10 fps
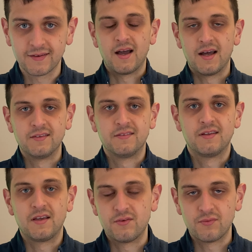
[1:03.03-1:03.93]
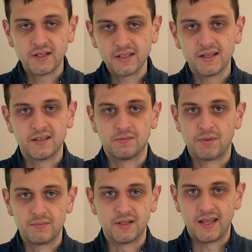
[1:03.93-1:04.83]
And if you're writing it as a
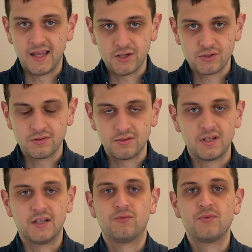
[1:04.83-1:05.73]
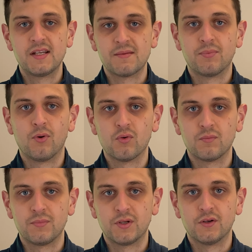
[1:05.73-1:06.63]
publication, it's really
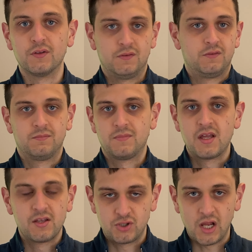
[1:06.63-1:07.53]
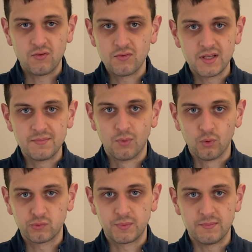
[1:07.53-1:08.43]
important because generally
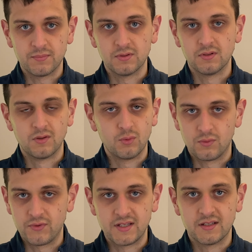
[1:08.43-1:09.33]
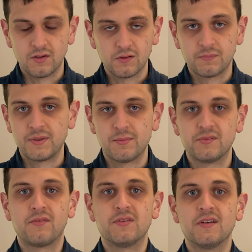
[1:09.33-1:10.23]
most people who are reading lots of papers
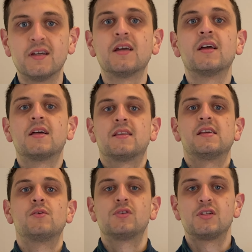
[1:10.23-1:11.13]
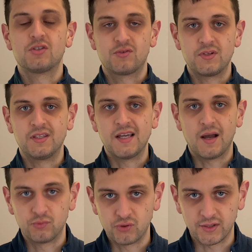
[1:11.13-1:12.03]
every day, they usually just read the
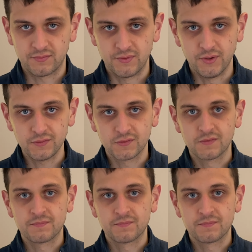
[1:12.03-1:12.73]
abstract first.